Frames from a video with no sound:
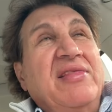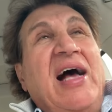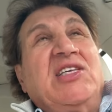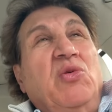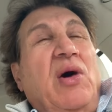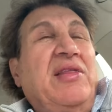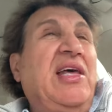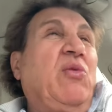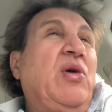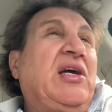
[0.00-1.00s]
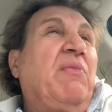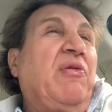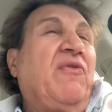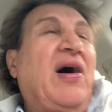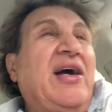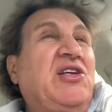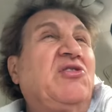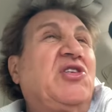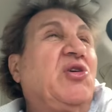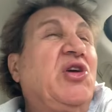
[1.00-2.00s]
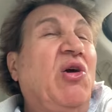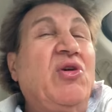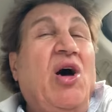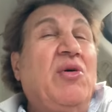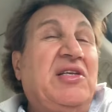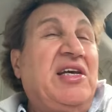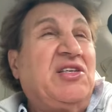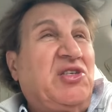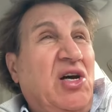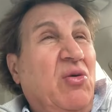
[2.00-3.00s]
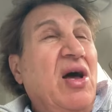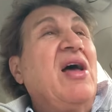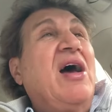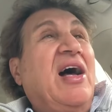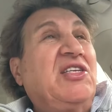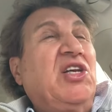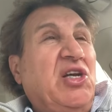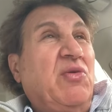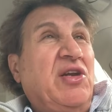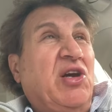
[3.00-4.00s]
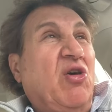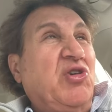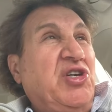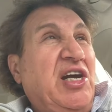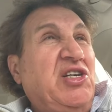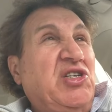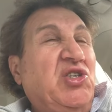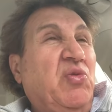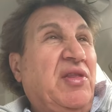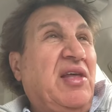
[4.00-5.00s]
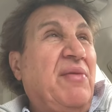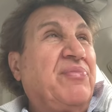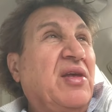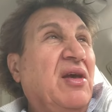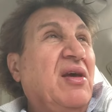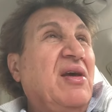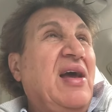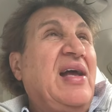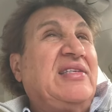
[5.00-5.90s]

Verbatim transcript: That's what I think we can provide you. So you don't know a DSO until you're in negotiations with them.